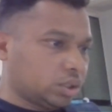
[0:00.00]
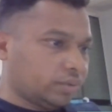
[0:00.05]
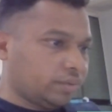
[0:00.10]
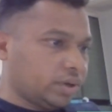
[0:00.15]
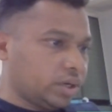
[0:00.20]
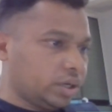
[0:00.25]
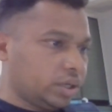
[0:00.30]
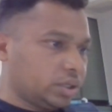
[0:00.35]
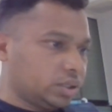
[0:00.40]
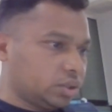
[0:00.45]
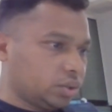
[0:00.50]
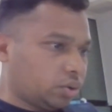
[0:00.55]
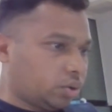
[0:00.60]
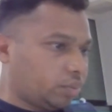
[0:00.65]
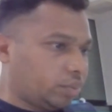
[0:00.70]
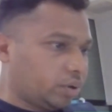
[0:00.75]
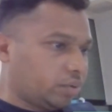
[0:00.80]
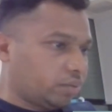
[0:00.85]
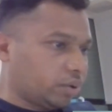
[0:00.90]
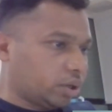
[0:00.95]
7 years
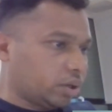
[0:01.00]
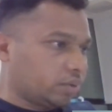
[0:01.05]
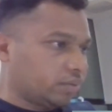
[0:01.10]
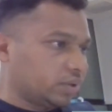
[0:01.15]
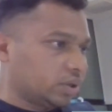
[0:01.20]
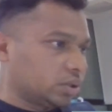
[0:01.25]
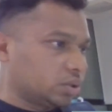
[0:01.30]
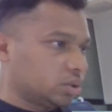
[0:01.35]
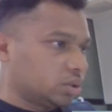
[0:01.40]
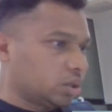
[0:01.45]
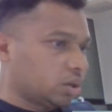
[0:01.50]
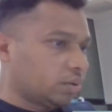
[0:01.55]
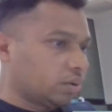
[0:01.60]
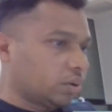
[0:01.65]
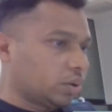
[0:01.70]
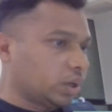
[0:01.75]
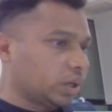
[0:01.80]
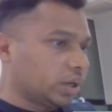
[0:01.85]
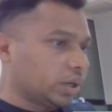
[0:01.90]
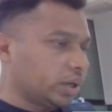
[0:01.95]
you have been working with Java
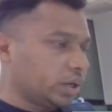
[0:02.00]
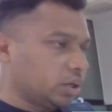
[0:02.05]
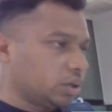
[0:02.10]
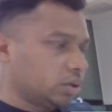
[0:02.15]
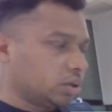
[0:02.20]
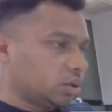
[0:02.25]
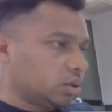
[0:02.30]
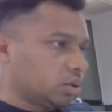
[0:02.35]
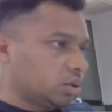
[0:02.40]
only, right?